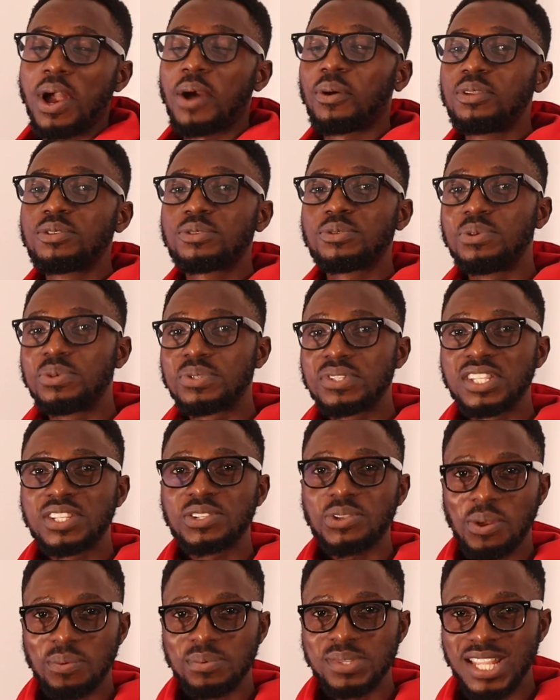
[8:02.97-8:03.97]
We're going to use
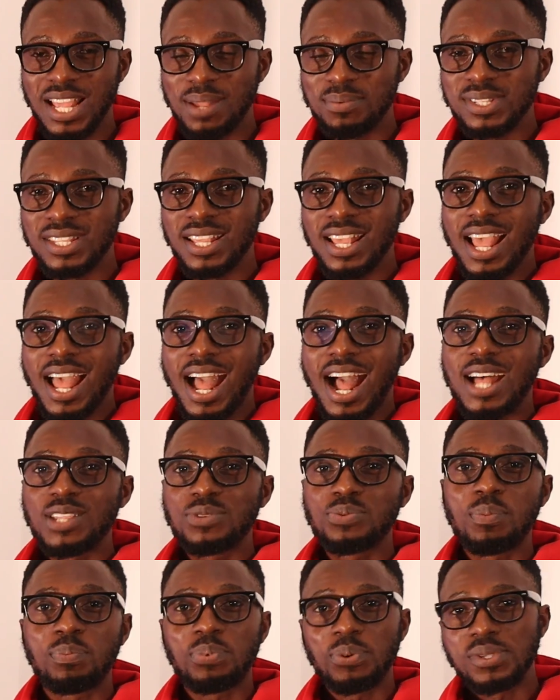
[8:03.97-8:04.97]
this concept
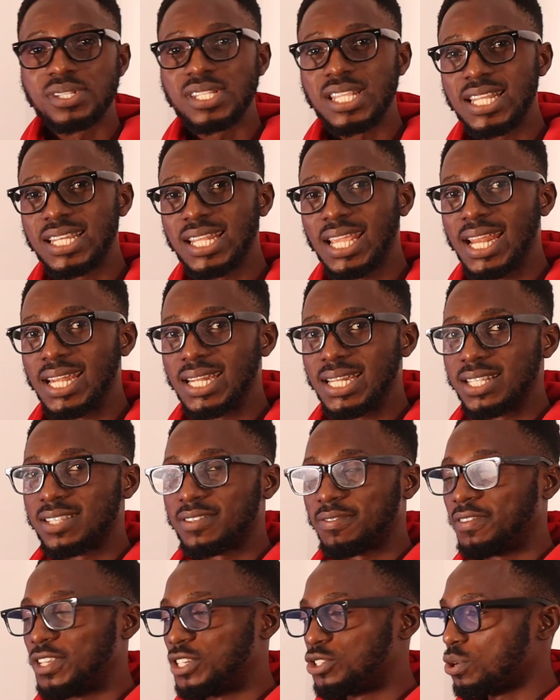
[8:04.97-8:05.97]
as we proceed in
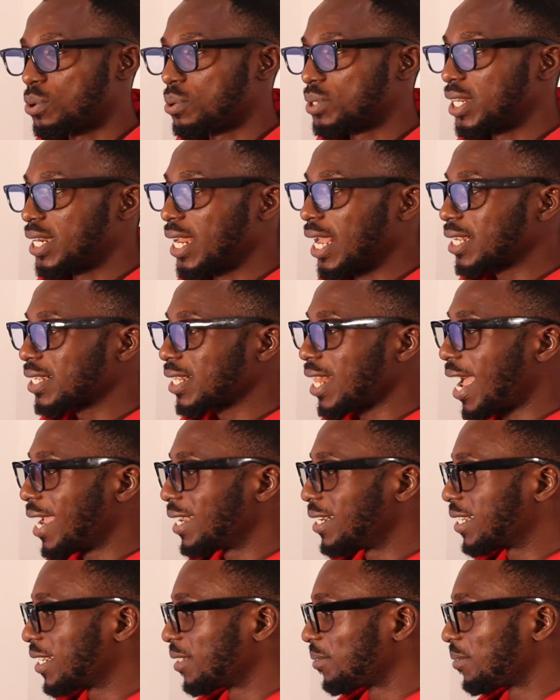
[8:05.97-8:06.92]
this video. The next slide.